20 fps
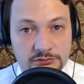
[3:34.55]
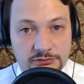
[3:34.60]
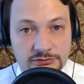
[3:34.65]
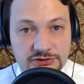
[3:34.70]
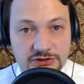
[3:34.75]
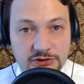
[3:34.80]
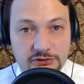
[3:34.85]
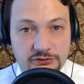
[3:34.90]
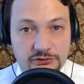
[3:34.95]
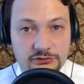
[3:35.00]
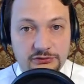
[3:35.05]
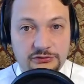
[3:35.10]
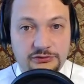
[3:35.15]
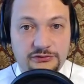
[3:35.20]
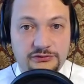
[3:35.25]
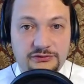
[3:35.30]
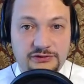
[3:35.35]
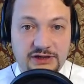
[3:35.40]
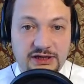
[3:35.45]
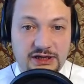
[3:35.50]
So
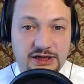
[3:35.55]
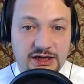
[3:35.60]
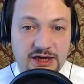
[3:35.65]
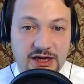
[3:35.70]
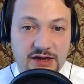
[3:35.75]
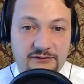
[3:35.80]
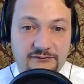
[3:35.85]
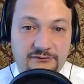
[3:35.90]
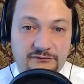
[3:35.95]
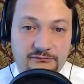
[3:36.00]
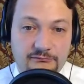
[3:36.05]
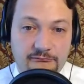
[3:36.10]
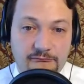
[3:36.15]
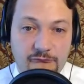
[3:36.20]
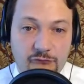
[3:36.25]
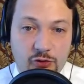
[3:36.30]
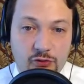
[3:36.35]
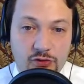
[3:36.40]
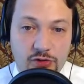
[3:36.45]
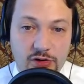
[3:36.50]
they have
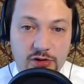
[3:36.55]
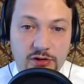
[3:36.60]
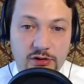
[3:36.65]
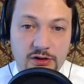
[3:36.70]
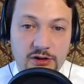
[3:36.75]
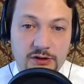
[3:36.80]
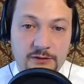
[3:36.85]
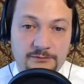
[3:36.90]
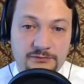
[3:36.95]
more